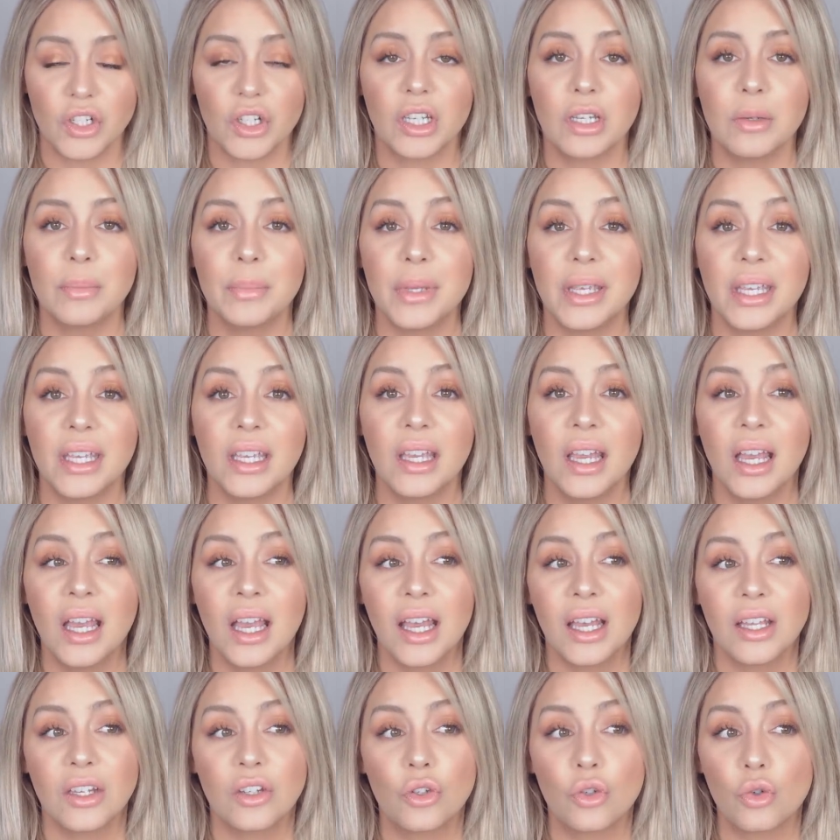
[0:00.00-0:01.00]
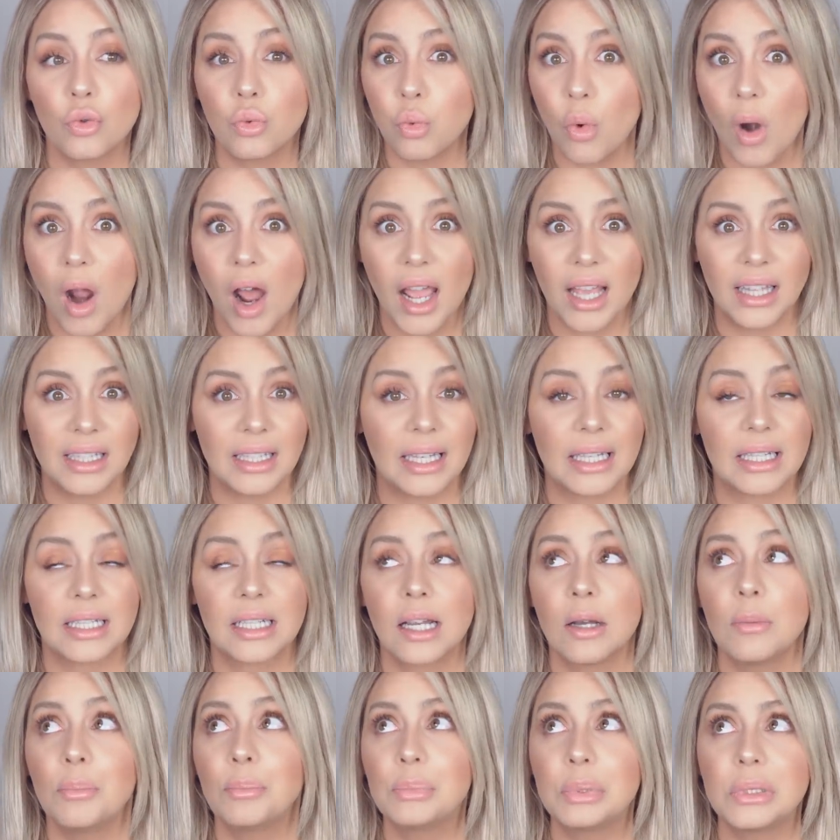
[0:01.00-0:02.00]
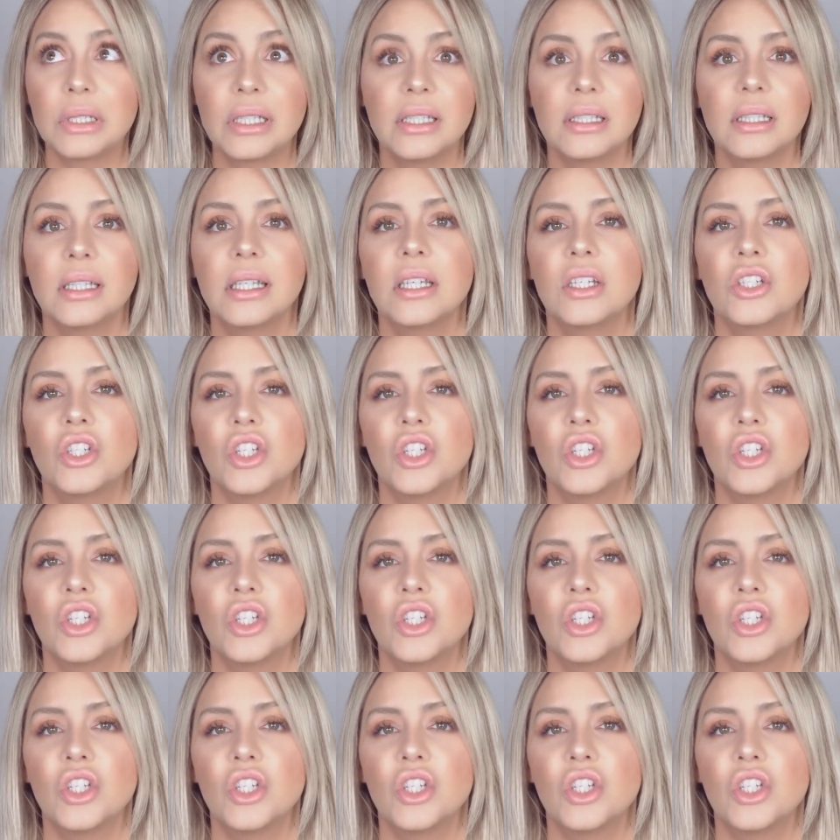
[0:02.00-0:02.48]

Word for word: It can be dry, like completely